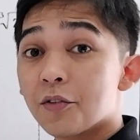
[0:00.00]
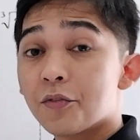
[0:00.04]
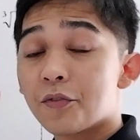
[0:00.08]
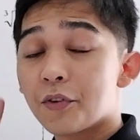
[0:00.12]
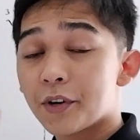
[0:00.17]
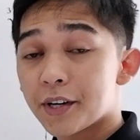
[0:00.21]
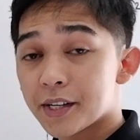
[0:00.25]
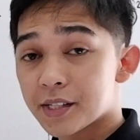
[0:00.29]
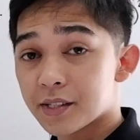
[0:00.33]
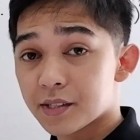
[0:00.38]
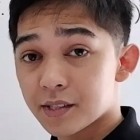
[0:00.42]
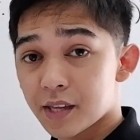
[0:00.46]

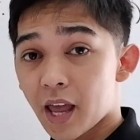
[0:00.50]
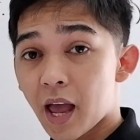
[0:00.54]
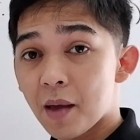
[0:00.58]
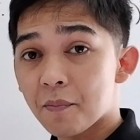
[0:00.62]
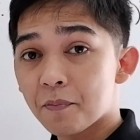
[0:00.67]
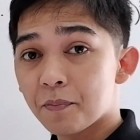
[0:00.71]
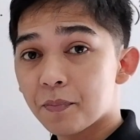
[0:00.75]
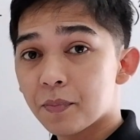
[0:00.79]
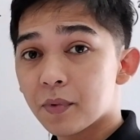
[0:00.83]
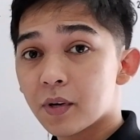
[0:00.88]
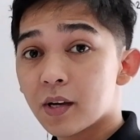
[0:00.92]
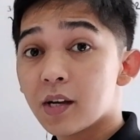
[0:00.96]
First
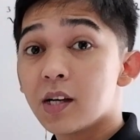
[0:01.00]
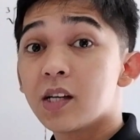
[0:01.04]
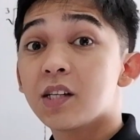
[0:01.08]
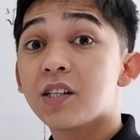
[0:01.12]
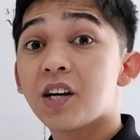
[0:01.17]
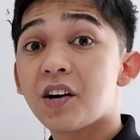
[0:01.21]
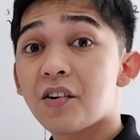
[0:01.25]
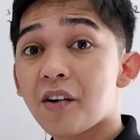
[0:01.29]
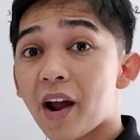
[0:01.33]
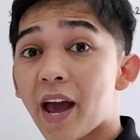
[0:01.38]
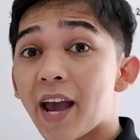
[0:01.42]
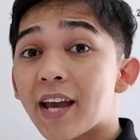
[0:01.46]
step,
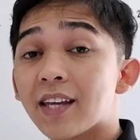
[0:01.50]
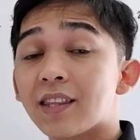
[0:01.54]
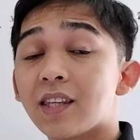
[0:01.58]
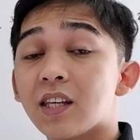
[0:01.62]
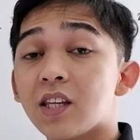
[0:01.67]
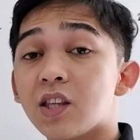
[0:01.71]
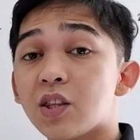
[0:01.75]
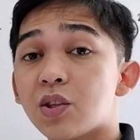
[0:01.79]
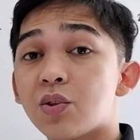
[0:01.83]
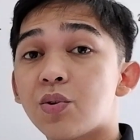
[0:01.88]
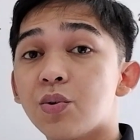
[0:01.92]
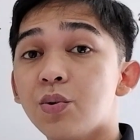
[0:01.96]
we write
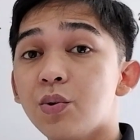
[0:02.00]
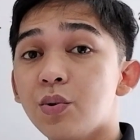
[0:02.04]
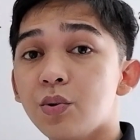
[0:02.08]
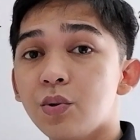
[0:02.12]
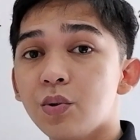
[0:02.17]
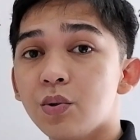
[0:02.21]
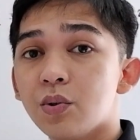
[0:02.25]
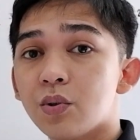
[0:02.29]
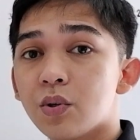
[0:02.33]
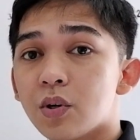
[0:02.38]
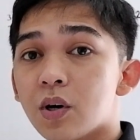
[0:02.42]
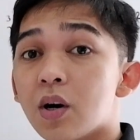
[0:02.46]

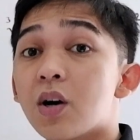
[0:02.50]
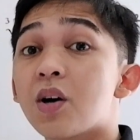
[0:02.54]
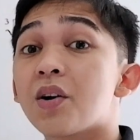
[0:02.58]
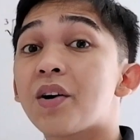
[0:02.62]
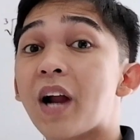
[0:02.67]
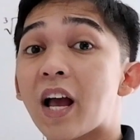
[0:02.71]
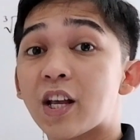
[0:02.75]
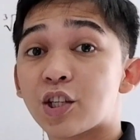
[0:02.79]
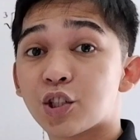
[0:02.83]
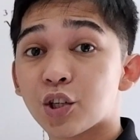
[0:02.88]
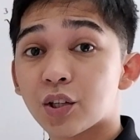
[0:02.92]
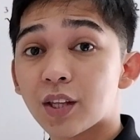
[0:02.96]
into
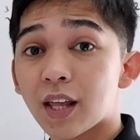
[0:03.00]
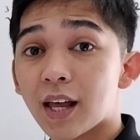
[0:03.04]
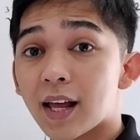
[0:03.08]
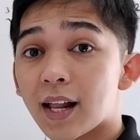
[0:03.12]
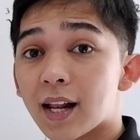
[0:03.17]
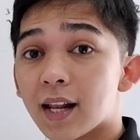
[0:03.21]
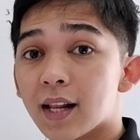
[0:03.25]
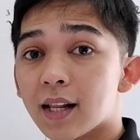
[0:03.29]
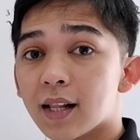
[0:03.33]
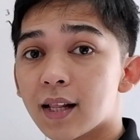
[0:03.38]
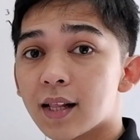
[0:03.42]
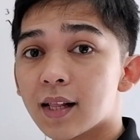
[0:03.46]

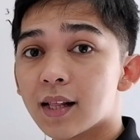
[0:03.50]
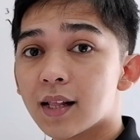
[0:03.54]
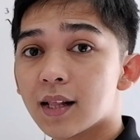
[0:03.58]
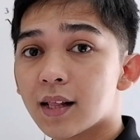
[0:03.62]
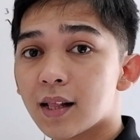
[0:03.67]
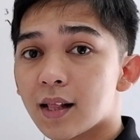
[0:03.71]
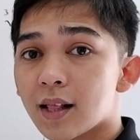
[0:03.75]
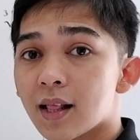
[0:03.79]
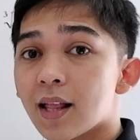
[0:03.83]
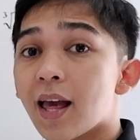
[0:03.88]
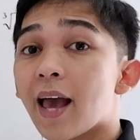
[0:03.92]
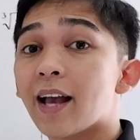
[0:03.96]
rational
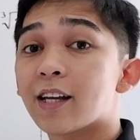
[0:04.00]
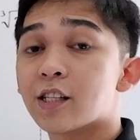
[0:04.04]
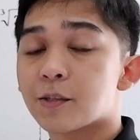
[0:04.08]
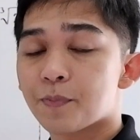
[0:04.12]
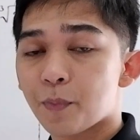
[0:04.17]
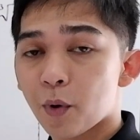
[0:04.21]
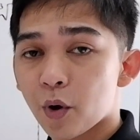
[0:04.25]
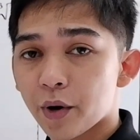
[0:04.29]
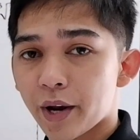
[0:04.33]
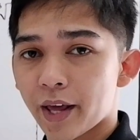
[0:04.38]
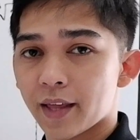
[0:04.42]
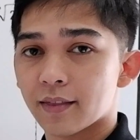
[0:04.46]

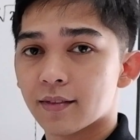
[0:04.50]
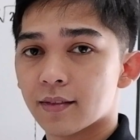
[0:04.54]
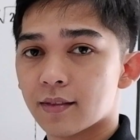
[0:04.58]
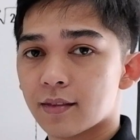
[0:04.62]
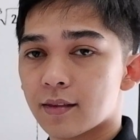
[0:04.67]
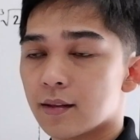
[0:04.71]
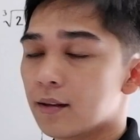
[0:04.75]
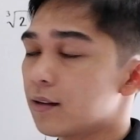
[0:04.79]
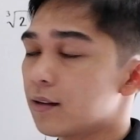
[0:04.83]
exponent.